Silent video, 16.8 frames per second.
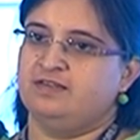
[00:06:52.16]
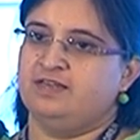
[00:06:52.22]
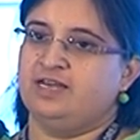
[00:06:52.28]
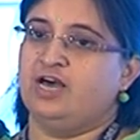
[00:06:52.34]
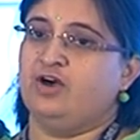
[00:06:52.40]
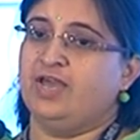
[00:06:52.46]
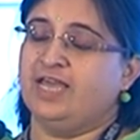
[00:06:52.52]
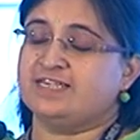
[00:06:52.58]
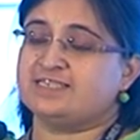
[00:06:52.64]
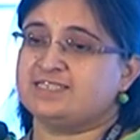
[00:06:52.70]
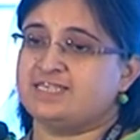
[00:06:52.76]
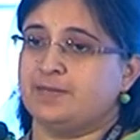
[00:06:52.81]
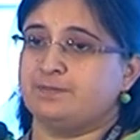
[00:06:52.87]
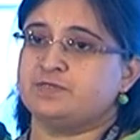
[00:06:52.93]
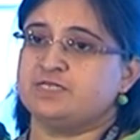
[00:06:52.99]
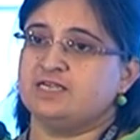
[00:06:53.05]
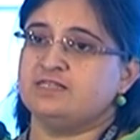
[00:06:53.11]
Now,
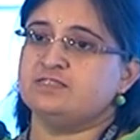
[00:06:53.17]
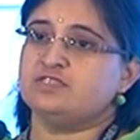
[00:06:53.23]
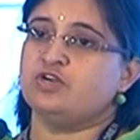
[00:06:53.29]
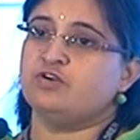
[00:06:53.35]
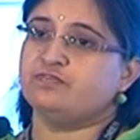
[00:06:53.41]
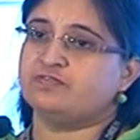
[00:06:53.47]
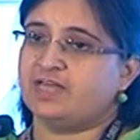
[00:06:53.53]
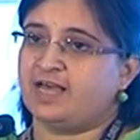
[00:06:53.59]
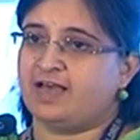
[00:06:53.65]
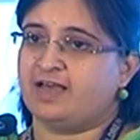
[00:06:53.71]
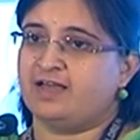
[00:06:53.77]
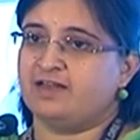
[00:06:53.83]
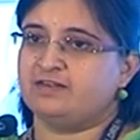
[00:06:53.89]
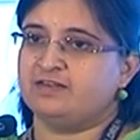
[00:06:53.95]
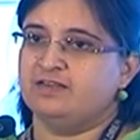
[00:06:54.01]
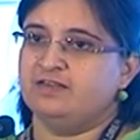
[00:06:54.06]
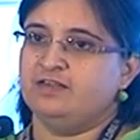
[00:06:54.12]
acceptance of
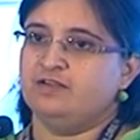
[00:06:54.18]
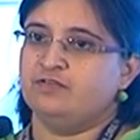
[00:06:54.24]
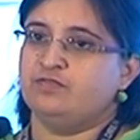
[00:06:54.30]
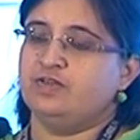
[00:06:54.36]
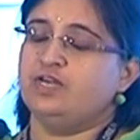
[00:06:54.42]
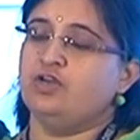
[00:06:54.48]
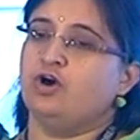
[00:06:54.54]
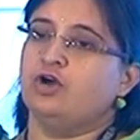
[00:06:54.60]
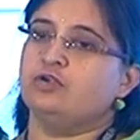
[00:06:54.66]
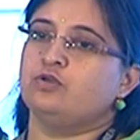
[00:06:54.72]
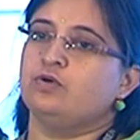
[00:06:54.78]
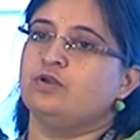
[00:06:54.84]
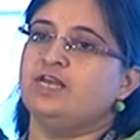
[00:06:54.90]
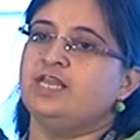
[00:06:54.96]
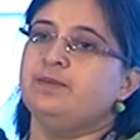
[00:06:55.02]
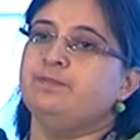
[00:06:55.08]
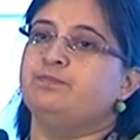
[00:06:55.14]
that will not
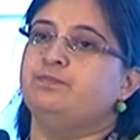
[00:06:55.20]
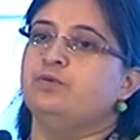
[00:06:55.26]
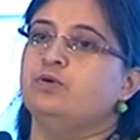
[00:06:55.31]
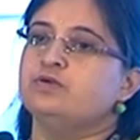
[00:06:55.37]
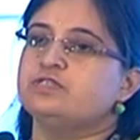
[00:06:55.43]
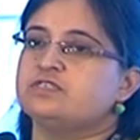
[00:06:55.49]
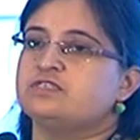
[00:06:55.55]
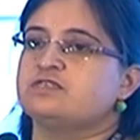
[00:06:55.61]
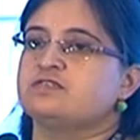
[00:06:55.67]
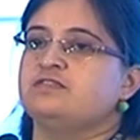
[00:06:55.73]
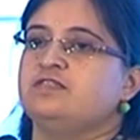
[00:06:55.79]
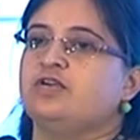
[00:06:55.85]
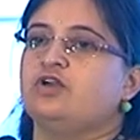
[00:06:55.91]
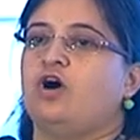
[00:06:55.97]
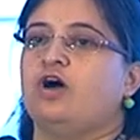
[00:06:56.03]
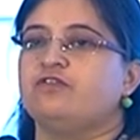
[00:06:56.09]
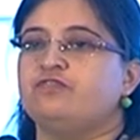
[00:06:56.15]
only boost the
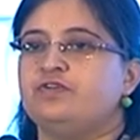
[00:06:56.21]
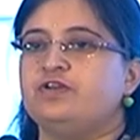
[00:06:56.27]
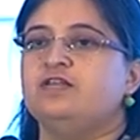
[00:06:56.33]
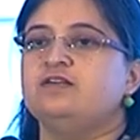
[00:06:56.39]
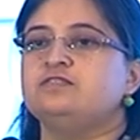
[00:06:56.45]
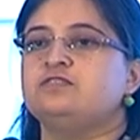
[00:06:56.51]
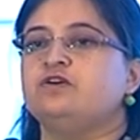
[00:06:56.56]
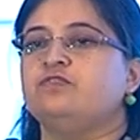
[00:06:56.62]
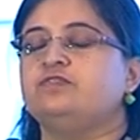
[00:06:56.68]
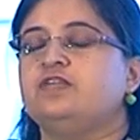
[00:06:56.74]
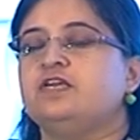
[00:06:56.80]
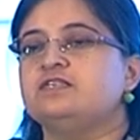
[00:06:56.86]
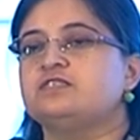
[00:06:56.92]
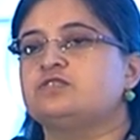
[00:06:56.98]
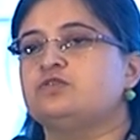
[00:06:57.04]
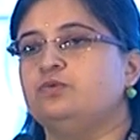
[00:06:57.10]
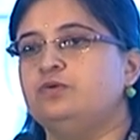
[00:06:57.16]
confidence of
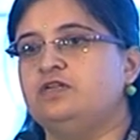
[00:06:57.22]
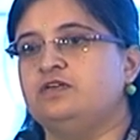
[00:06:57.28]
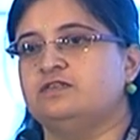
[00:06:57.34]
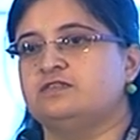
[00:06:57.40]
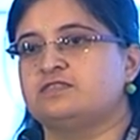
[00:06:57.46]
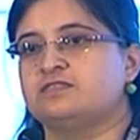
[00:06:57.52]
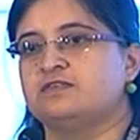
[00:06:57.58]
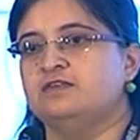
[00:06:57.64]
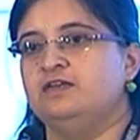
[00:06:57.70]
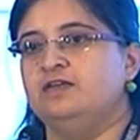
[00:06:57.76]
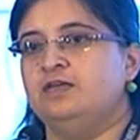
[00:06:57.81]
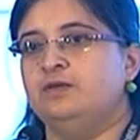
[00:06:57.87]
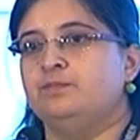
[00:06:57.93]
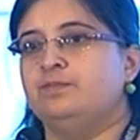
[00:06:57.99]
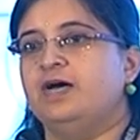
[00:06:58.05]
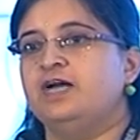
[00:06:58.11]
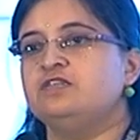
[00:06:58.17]
these students,
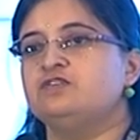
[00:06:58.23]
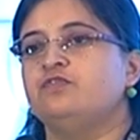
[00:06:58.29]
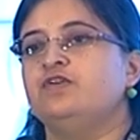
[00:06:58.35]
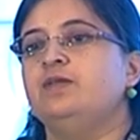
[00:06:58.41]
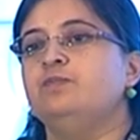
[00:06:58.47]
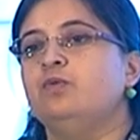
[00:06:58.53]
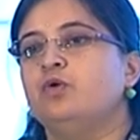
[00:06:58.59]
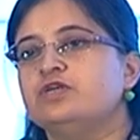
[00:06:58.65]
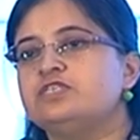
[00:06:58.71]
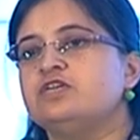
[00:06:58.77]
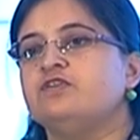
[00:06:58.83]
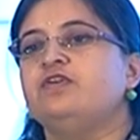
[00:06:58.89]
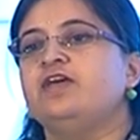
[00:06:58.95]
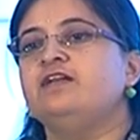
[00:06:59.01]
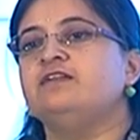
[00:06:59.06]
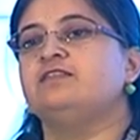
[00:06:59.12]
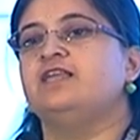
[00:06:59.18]
but will
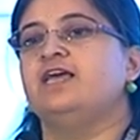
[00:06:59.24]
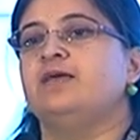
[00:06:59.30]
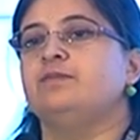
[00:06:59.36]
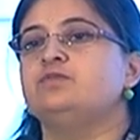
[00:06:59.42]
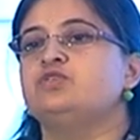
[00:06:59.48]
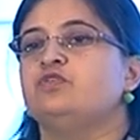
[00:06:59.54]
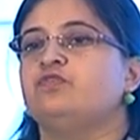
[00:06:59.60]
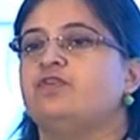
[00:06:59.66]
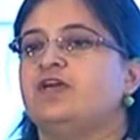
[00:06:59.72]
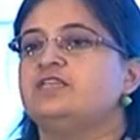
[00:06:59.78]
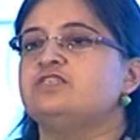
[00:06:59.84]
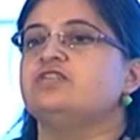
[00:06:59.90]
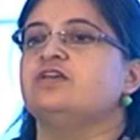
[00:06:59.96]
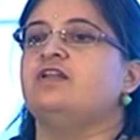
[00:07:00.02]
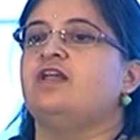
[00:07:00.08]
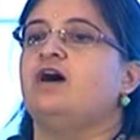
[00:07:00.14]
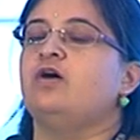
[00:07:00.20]
motivate them to
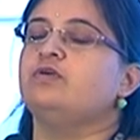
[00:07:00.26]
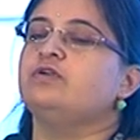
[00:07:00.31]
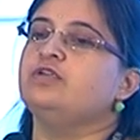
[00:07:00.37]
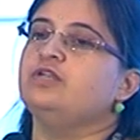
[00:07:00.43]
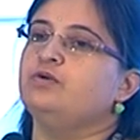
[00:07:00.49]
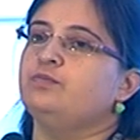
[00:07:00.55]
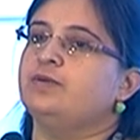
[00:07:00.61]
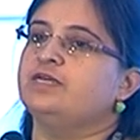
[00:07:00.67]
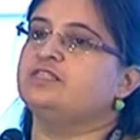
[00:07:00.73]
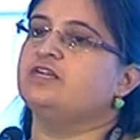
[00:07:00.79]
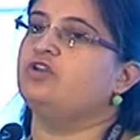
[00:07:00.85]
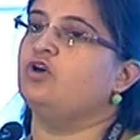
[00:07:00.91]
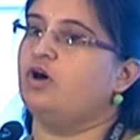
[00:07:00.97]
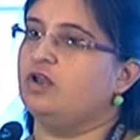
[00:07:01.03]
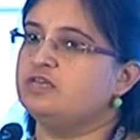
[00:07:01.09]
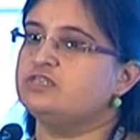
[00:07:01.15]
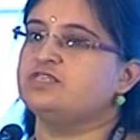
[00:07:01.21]
venture out new
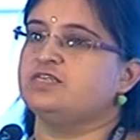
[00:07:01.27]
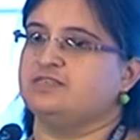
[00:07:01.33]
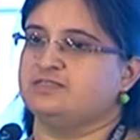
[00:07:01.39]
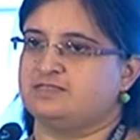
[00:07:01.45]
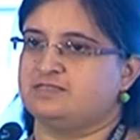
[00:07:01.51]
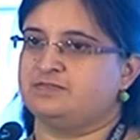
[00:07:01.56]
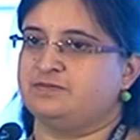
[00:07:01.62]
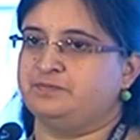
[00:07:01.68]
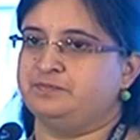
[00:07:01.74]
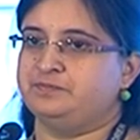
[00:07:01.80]
methodologies.